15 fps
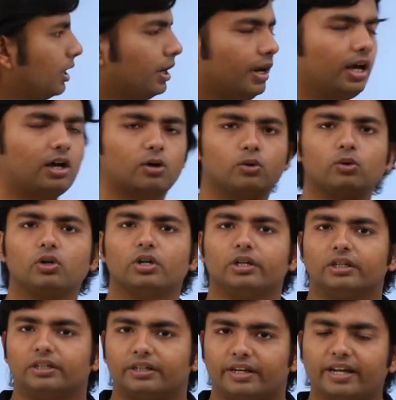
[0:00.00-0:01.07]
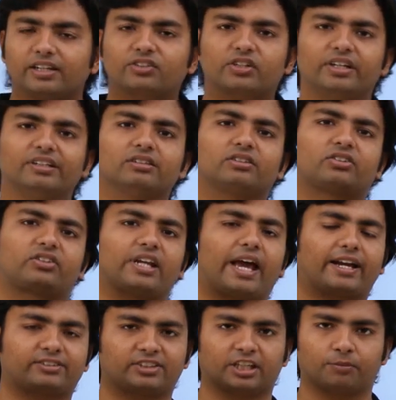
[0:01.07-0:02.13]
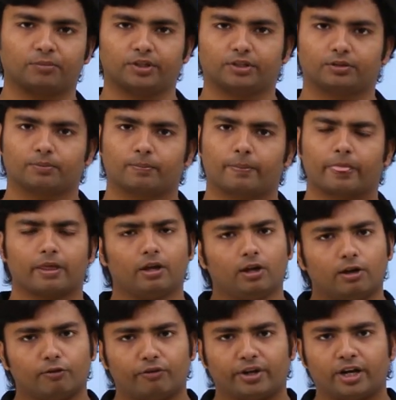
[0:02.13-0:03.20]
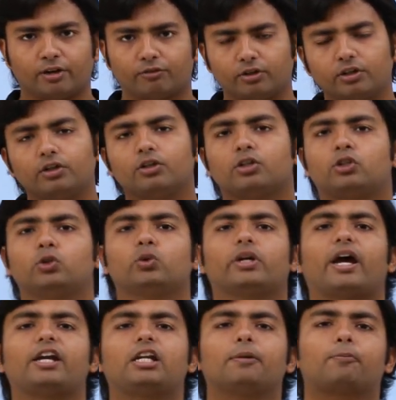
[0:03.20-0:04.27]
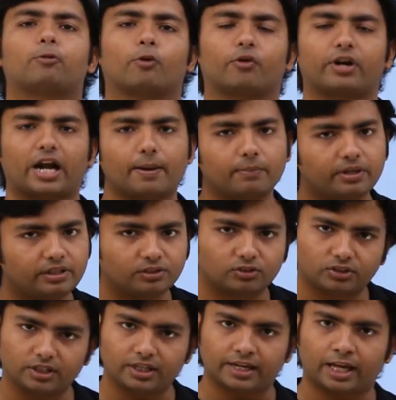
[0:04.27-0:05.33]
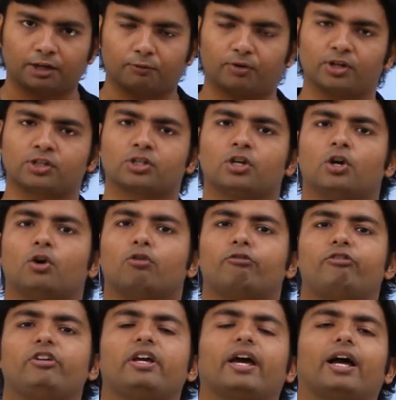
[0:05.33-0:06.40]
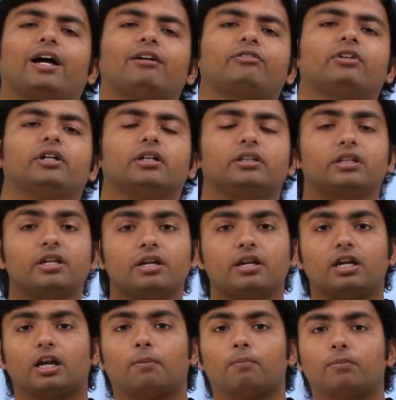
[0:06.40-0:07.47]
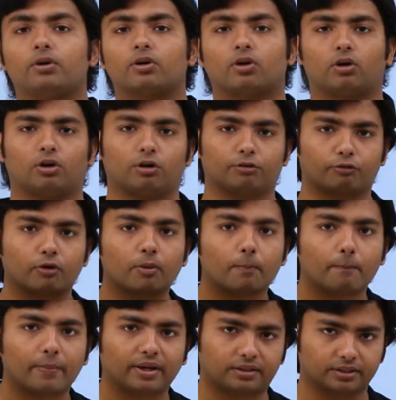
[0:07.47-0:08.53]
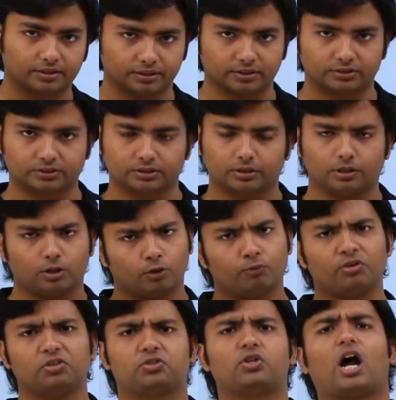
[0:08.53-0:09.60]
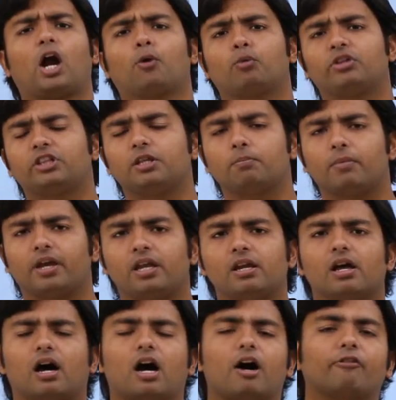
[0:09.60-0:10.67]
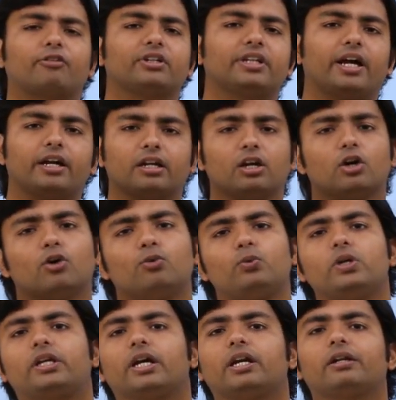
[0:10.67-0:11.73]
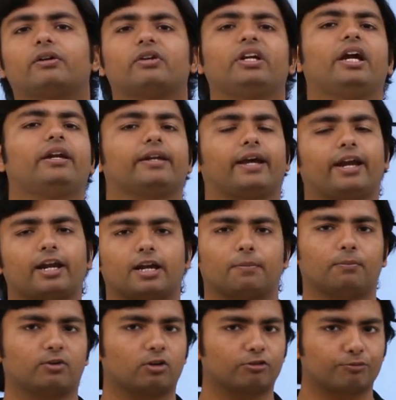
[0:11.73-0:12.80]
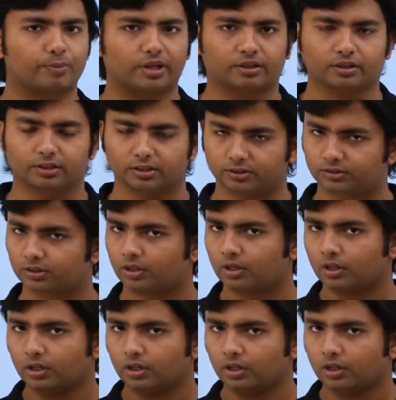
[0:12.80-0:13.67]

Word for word: Now, next is stack segment. Whenever you write a program in C language, we have the number of methods. We start with the main, after that we can create n number of methods